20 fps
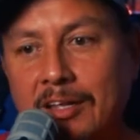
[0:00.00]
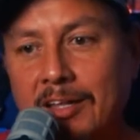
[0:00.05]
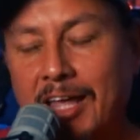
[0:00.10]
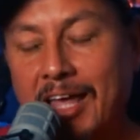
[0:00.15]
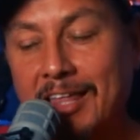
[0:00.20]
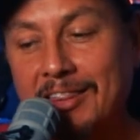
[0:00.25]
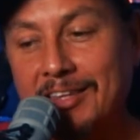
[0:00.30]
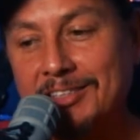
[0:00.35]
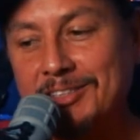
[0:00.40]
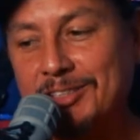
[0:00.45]

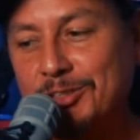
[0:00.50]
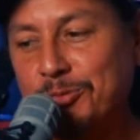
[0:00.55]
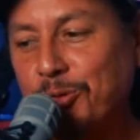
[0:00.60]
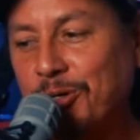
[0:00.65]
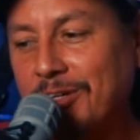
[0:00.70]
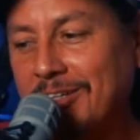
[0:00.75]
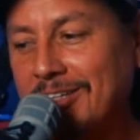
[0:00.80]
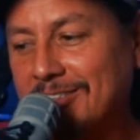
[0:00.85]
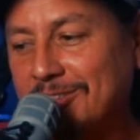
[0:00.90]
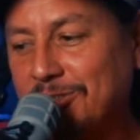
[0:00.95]
And this is
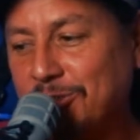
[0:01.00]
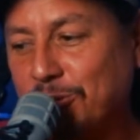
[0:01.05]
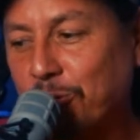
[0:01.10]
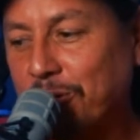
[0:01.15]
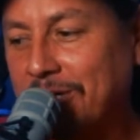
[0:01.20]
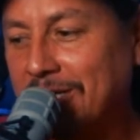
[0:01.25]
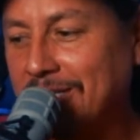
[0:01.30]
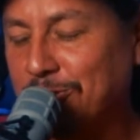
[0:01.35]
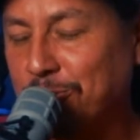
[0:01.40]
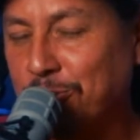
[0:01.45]
where the
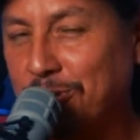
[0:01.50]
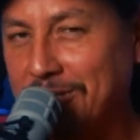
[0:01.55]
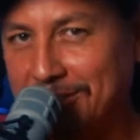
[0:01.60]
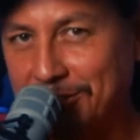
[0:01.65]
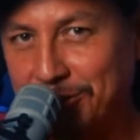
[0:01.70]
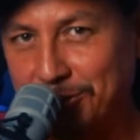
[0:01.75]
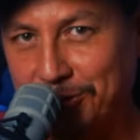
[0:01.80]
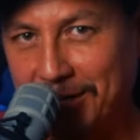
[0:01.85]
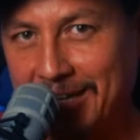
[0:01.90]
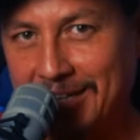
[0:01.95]
story gets really
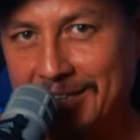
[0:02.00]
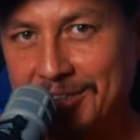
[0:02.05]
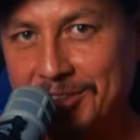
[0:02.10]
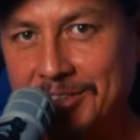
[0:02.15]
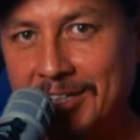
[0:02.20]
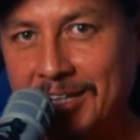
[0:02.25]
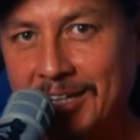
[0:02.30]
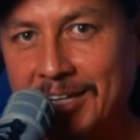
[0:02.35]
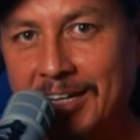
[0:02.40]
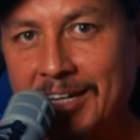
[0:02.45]

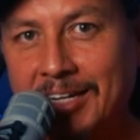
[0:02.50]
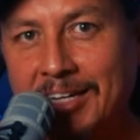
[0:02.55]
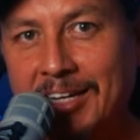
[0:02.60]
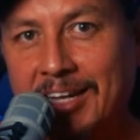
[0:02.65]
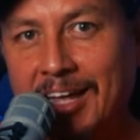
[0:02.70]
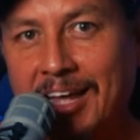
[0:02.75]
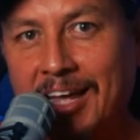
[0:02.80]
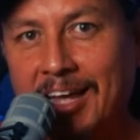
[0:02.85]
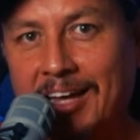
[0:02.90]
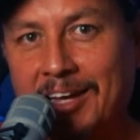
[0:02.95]
strange.
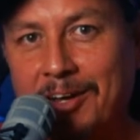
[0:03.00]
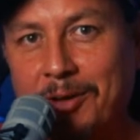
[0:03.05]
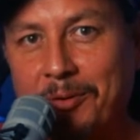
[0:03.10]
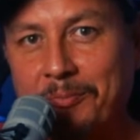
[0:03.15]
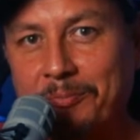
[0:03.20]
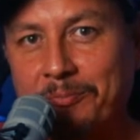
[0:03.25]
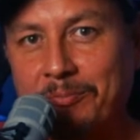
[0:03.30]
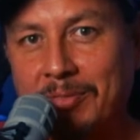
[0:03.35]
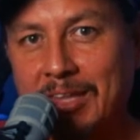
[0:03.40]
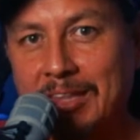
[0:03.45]

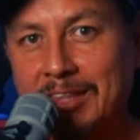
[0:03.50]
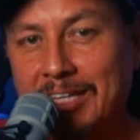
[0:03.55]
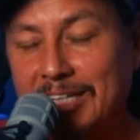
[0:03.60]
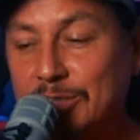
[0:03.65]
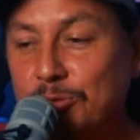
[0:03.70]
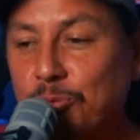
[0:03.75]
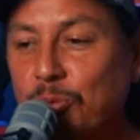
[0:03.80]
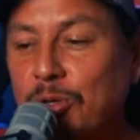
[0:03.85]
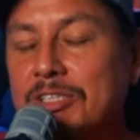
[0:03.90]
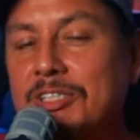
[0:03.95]

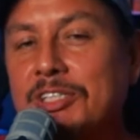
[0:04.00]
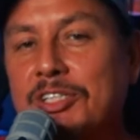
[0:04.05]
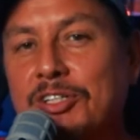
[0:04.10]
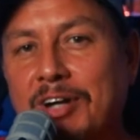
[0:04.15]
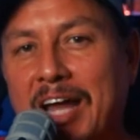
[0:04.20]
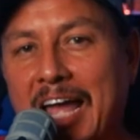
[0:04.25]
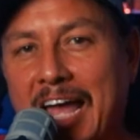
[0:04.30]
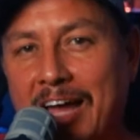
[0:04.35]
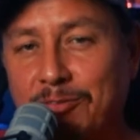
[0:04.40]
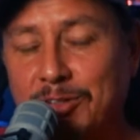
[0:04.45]
This wasn't
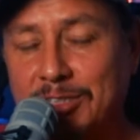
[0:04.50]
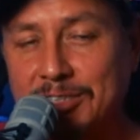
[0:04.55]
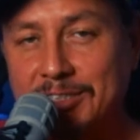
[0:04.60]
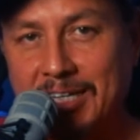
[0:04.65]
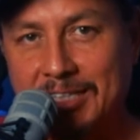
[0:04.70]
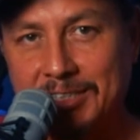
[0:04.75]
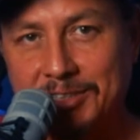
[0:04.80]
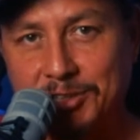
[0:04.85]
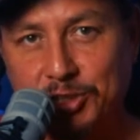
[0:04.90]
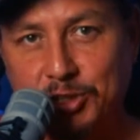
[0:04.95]
your average
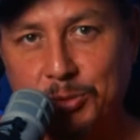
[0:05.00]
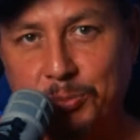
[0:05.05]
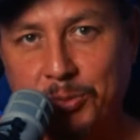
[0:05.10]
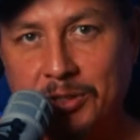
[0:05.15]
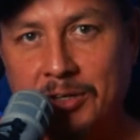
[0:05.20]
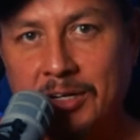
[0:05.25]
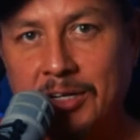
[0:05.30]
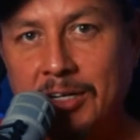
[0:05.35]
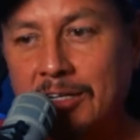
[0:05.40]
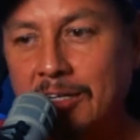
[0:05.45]
size
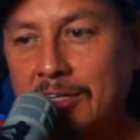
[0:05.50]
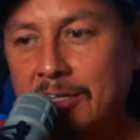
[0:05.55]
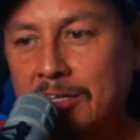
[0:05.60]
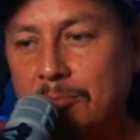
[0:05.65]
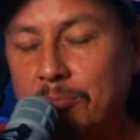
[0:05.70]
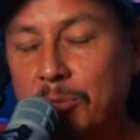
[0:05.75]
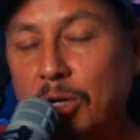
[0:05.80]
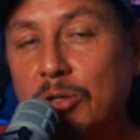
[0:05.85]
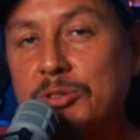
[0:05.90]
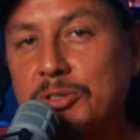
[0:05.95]
tumor.
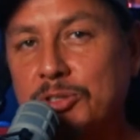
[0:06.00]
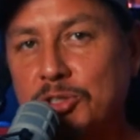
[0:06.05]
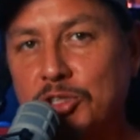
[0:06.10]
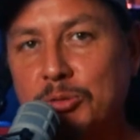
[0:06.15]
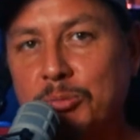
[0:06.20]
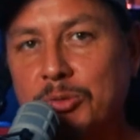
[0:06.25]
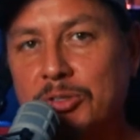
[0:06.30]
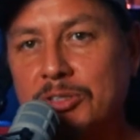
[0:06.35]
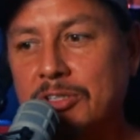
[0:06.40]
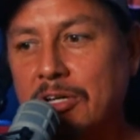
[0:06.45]
Most
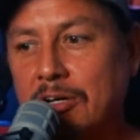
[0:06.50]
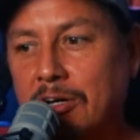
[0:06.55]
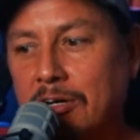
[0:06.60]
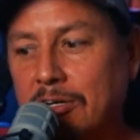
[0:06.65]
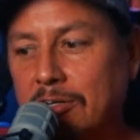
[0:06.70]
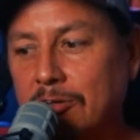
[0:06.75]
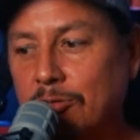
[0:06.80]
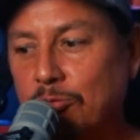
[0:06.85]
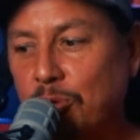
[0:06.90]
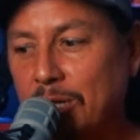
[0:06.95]
tumors
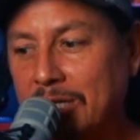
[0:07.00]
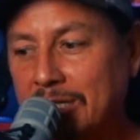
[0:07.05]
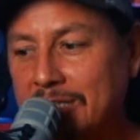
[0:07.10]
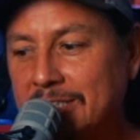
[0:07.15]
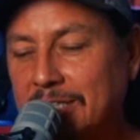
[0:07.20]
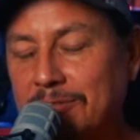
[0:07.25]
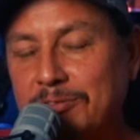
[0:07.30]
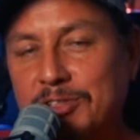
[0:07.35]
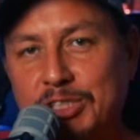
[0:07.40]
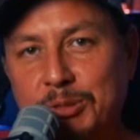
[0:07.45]
are,
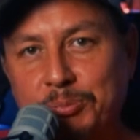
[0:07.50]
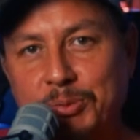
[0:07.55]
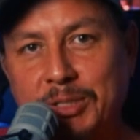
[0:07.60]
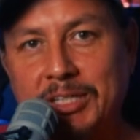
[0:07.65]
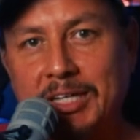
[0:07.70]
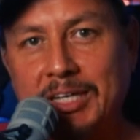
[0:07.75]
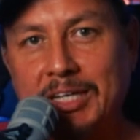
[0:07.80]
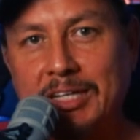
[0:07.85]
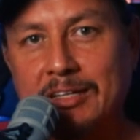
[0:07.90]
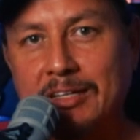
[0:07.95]
relatively
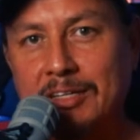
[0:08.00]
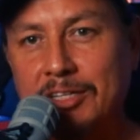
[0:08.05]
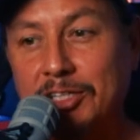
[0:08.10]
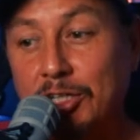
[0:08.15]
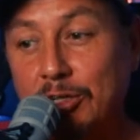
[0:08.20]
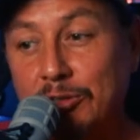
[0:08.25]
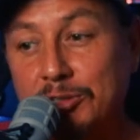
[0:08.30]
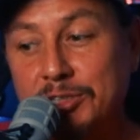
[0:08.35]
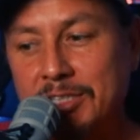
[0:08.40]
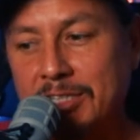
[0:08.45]
speaking,
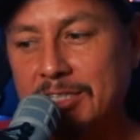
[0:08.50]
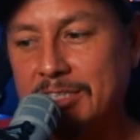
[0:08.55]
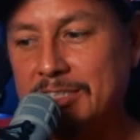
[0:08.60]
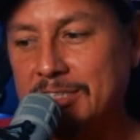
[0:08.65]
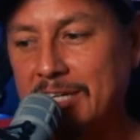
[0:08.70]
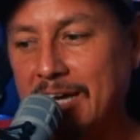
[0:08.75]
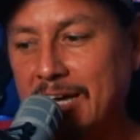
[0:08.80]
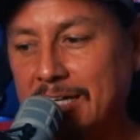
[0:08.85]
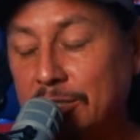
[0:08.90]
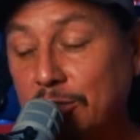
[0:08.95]
usually
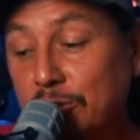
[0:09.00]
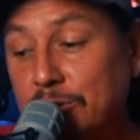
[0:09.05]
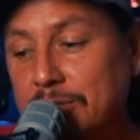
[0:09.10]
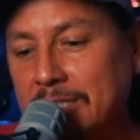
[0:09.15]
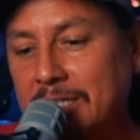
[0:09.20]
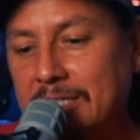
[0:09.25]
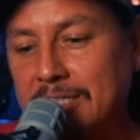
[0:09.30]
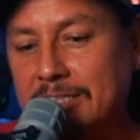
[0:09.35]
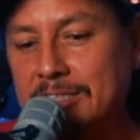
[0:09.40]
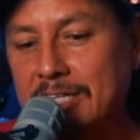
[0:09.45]

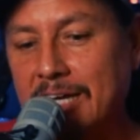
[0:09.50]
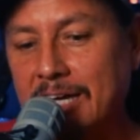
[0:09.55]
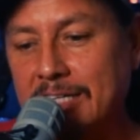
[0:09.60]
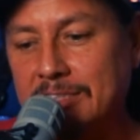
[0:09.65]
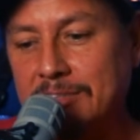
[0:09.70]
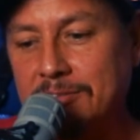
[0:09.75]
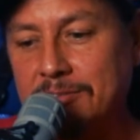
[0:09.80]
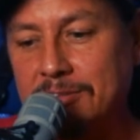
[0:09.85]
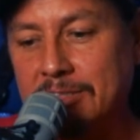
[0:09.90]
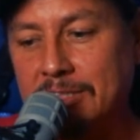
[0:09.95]
the
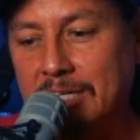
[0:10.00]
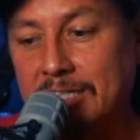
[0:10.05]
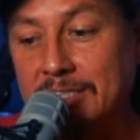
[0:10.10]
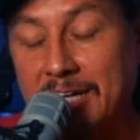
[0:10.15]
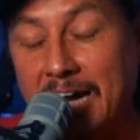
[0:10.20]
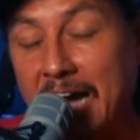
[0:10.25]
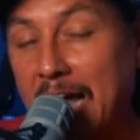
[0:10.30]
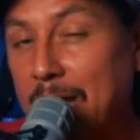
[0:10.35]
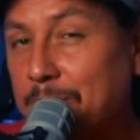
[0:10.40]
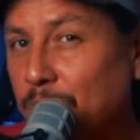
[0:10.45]
size of a
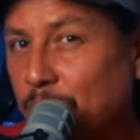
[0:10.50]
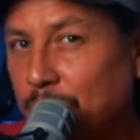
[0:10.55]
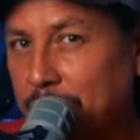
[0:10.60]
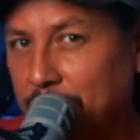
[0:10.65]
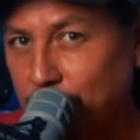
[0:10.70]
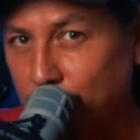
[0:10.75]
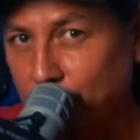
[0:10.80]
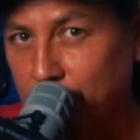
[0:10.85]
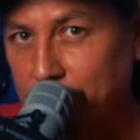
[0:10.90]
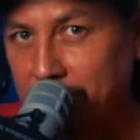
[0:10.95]
dime or a
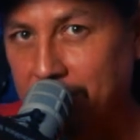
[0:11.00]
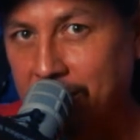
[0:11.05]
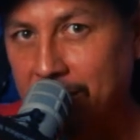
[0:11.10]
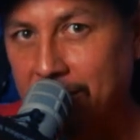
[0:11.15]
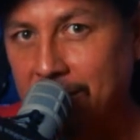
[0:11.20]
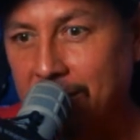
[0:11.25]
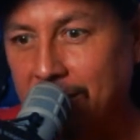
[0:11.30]
quarter.